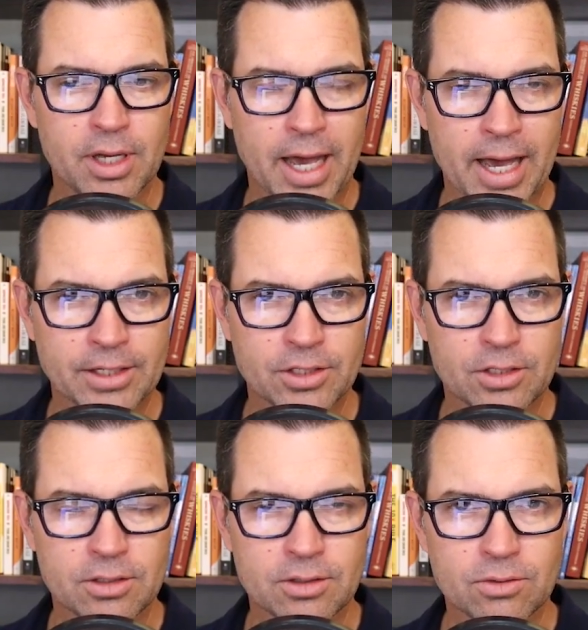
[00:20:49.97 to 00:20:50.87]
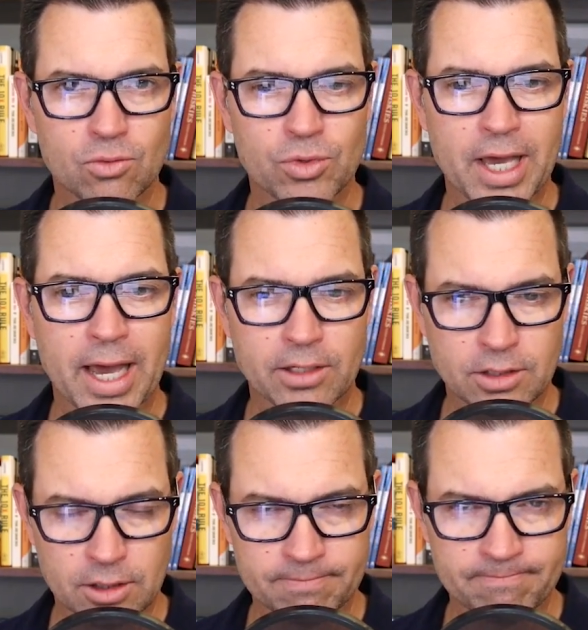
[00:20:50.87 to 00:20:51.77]
at
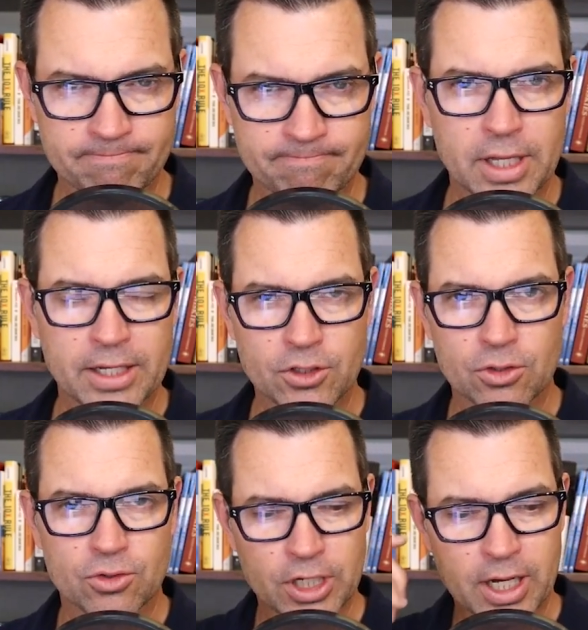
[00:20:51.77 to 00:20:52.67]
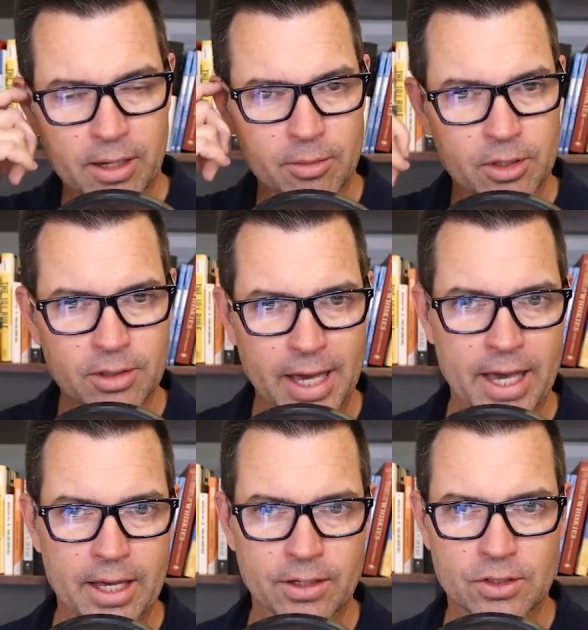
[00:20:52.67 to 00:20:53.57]
reacting. That's your job
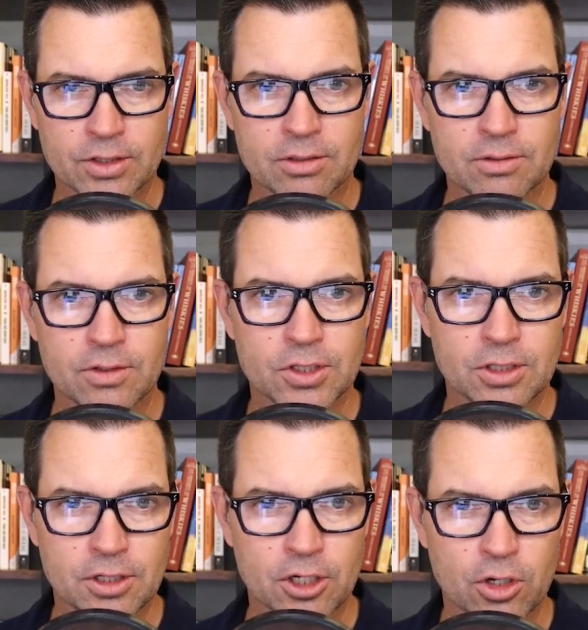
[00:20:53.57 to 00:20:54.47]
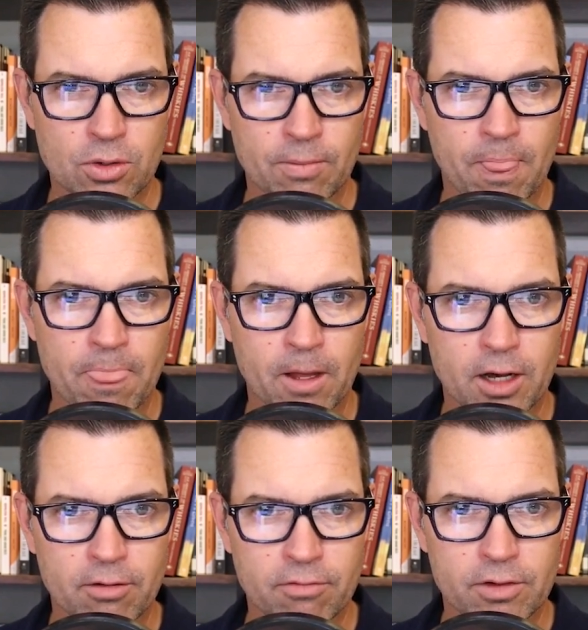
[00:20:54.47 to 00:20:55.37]
as the CEO
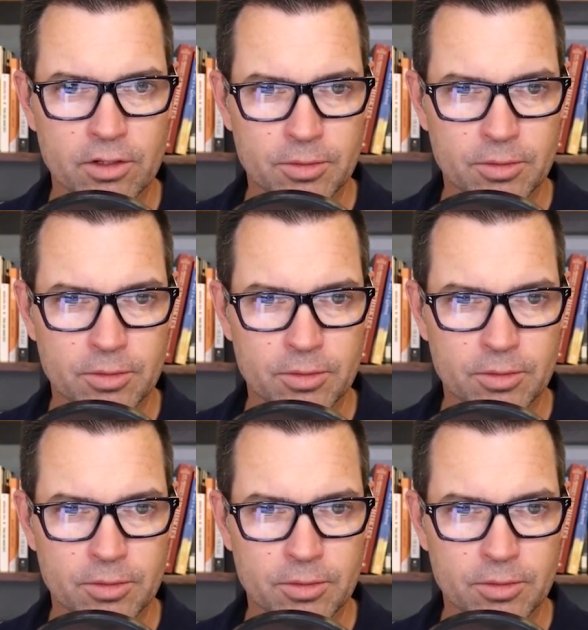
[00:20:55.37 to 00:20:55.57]
of the